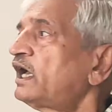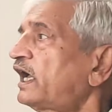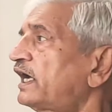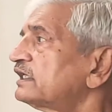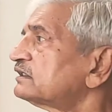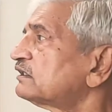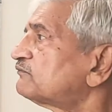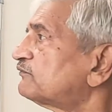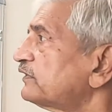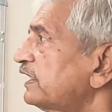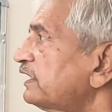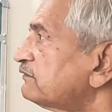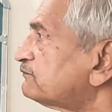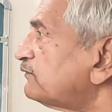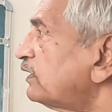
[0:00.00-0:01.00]
and the
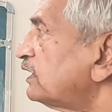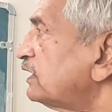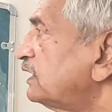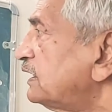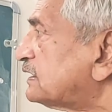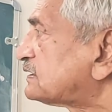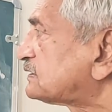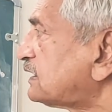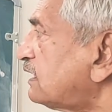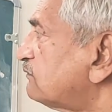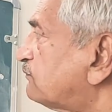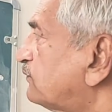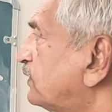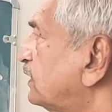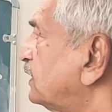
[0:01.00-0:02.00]
wave
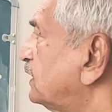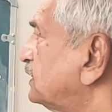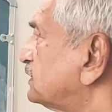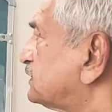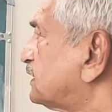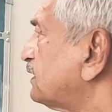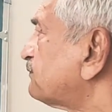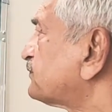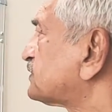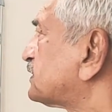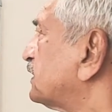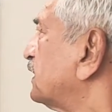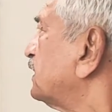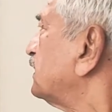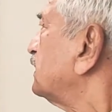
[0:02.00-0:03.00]
itself
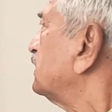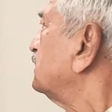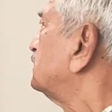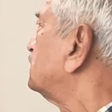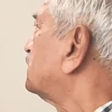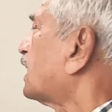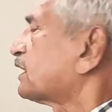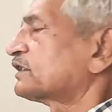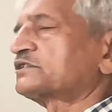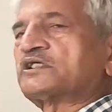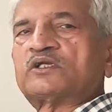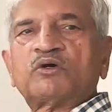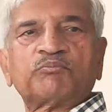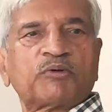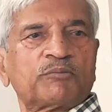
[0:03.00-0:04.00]
shifts in the
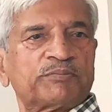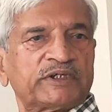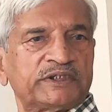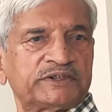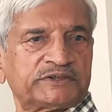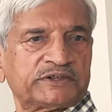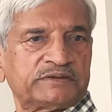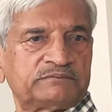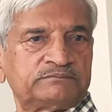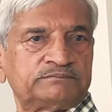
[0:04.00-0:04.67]
direction of propagation.